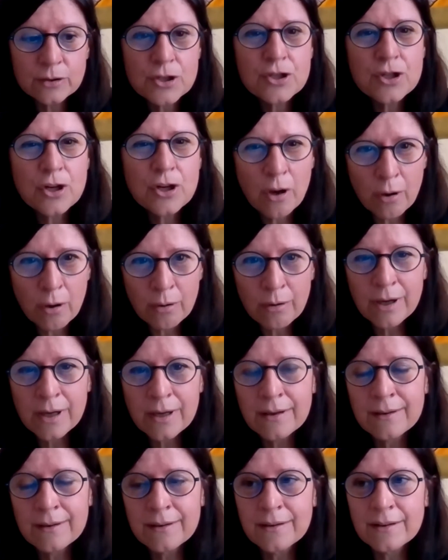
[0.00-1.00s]
show
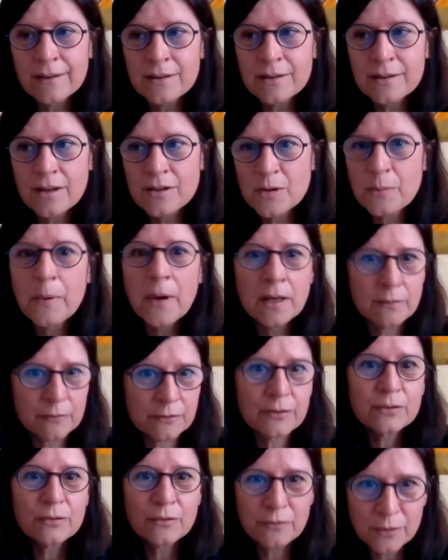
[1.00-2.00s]
a
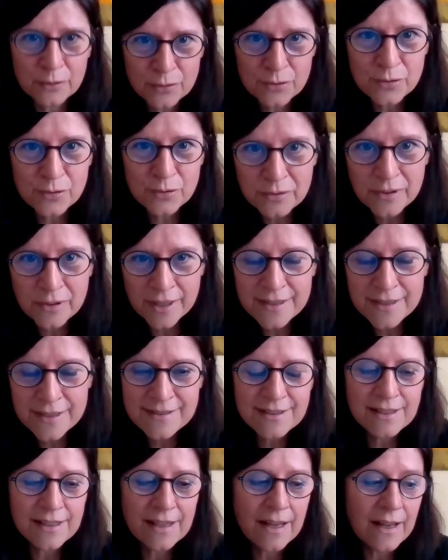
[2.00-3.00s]
Japan for
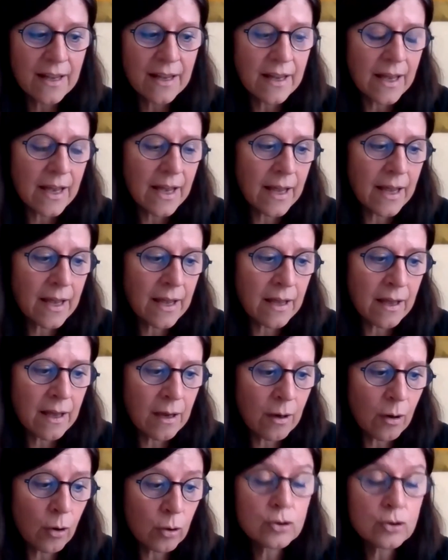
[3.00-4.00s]
tourists
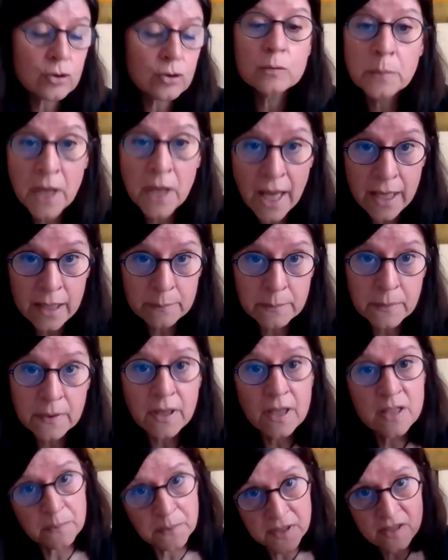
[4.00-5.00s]
or to
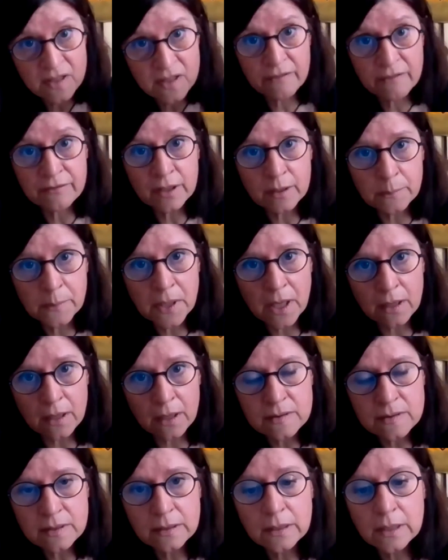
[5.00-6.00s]
blame a specific
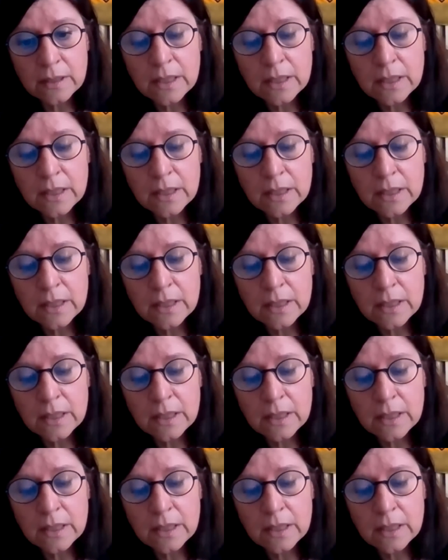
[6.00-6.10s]
part.